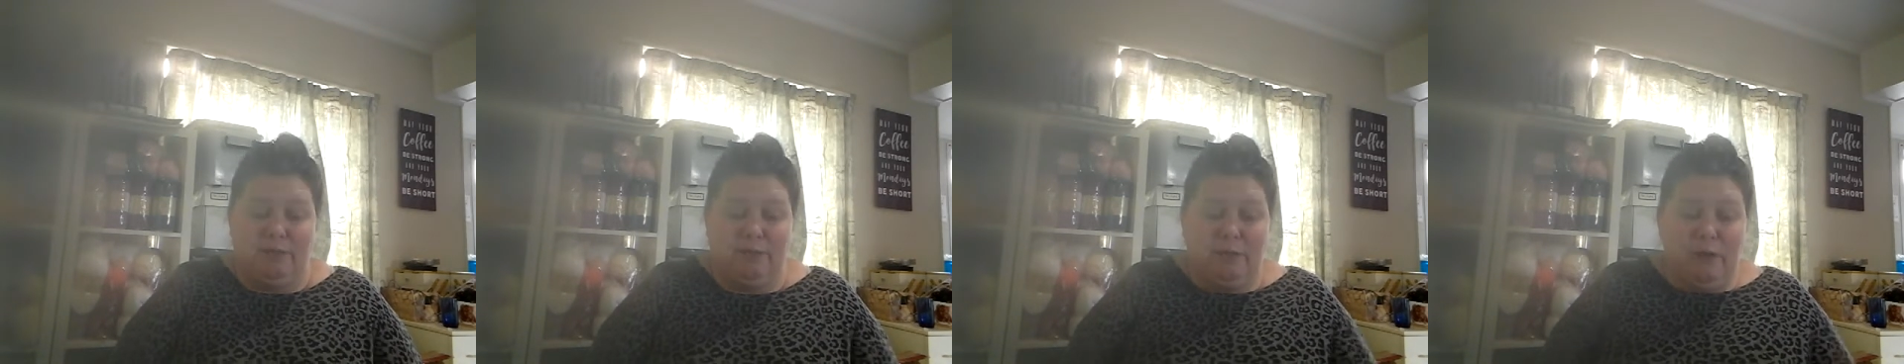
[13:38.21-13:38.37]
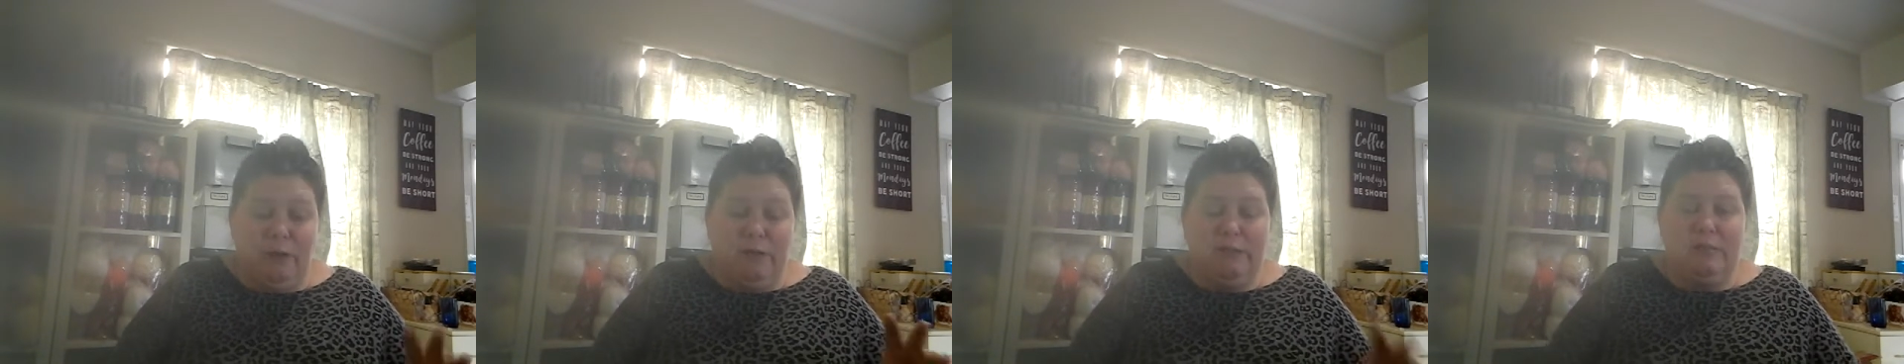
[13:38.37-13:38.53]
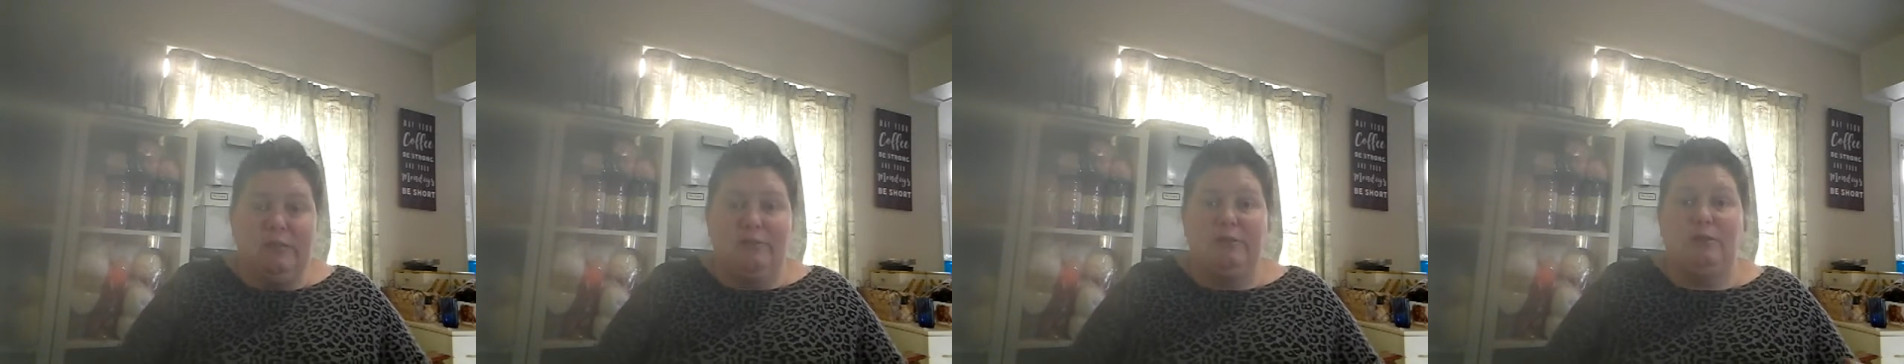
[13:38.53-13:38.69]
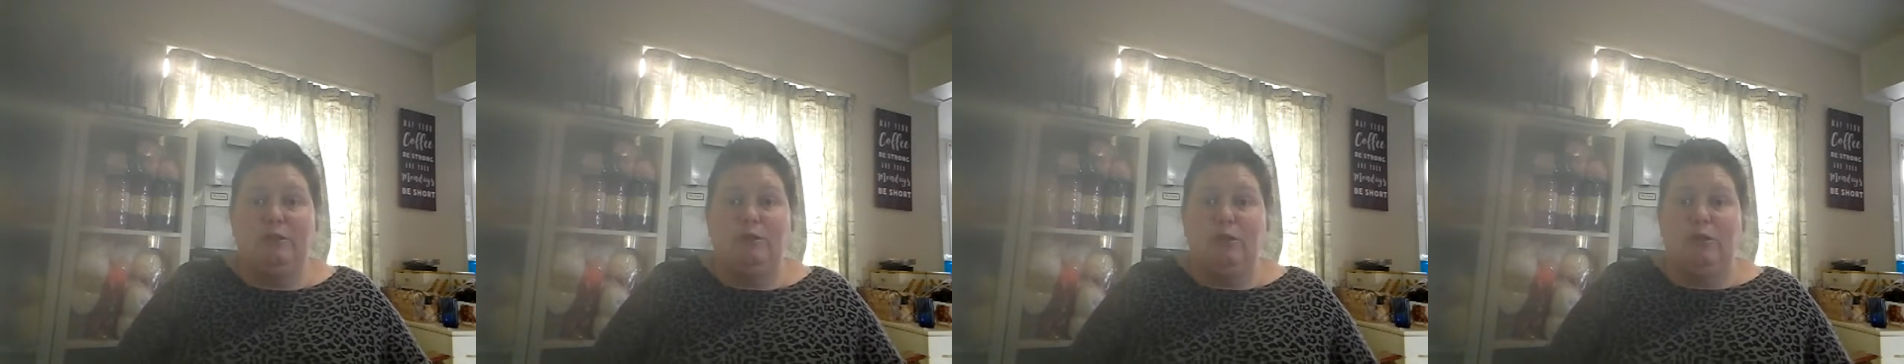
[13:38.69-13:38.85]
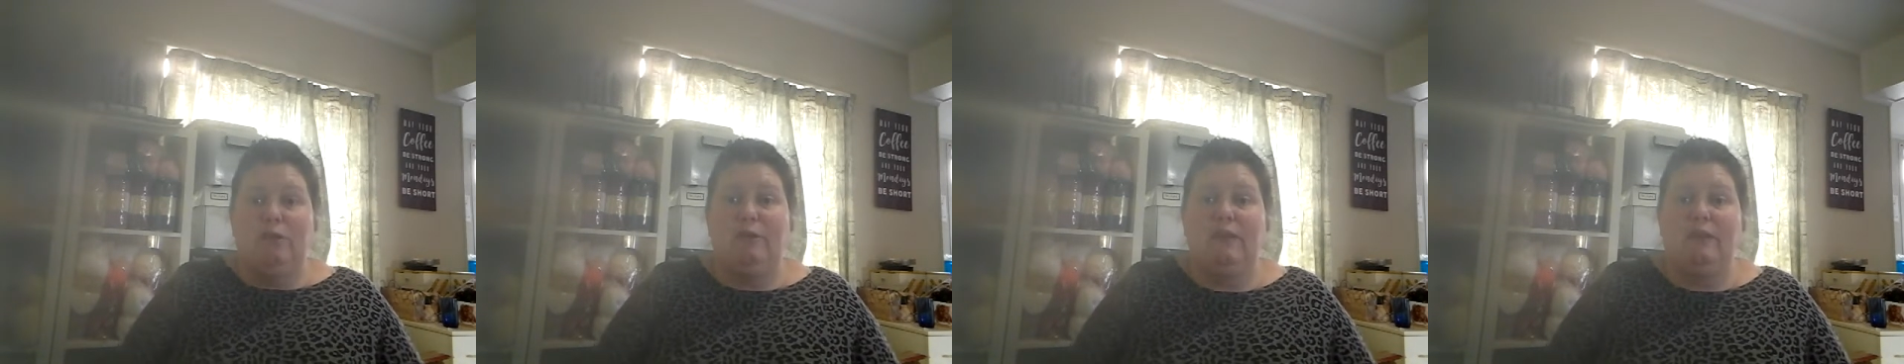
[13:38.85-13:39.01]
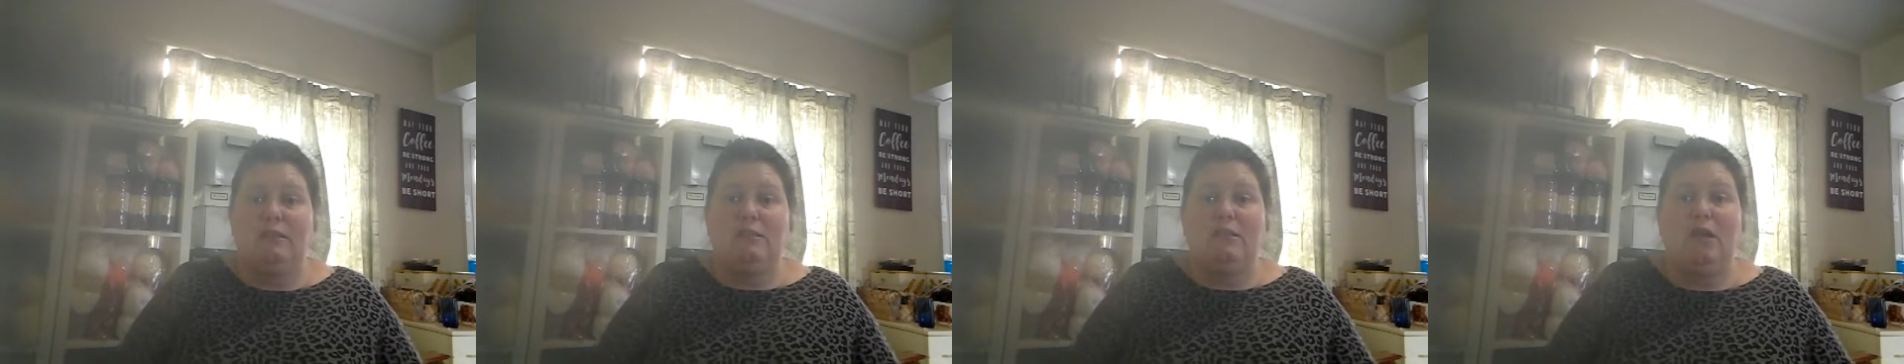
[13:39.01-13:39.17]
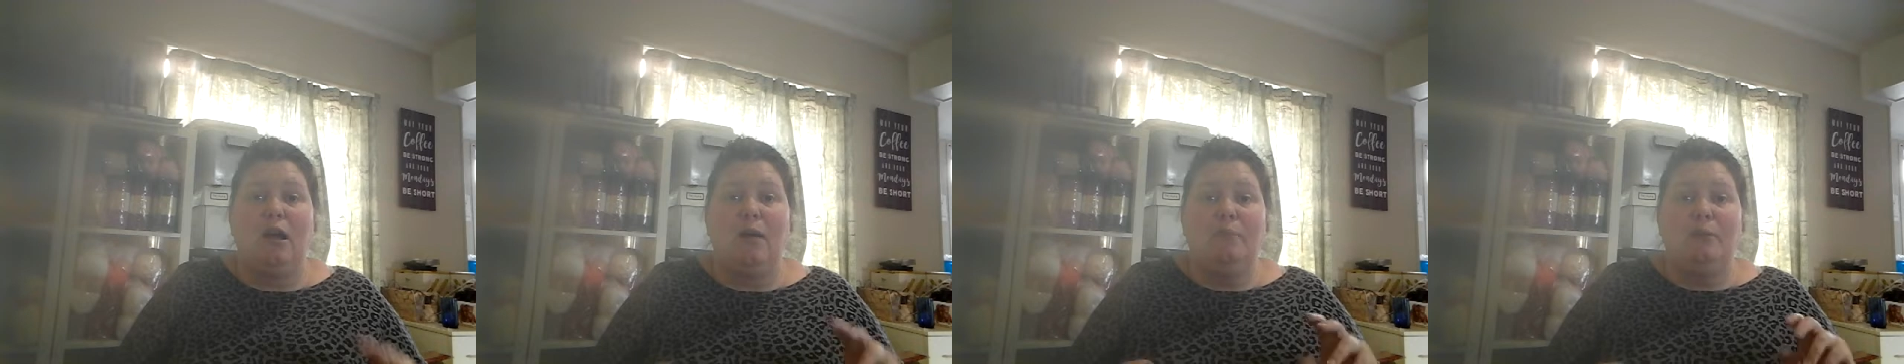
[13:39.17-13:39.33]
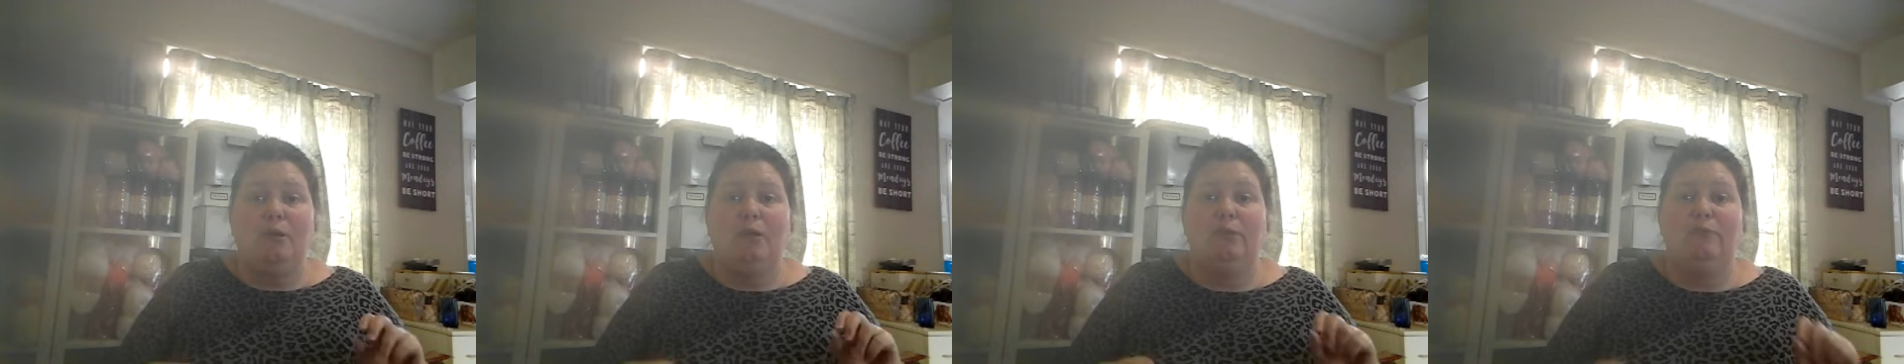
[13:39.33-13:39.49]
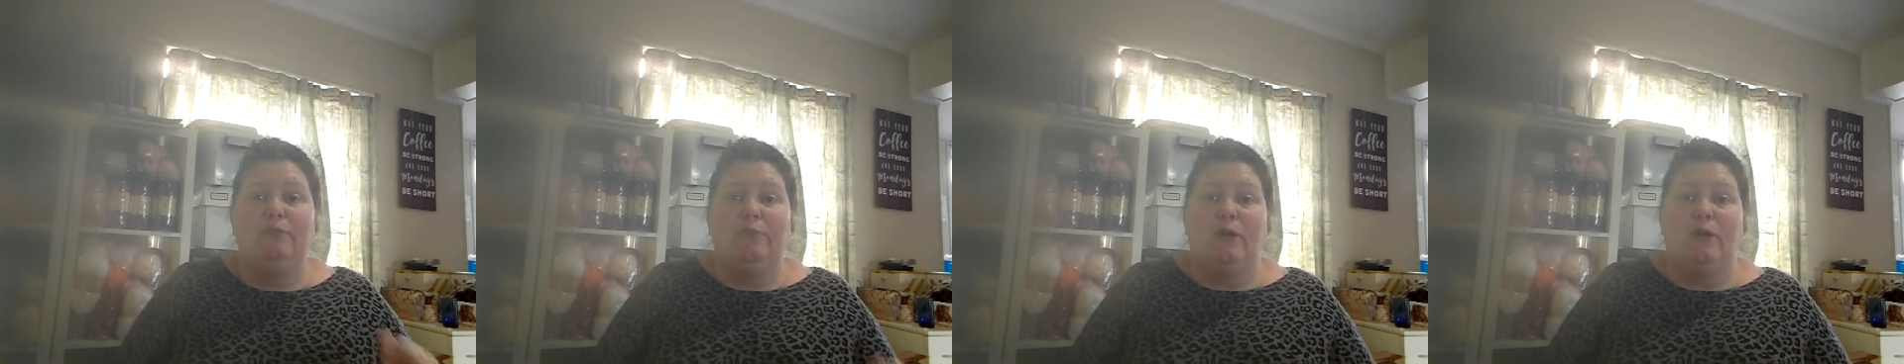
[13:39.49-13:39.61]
Those are the 2 things I'm going to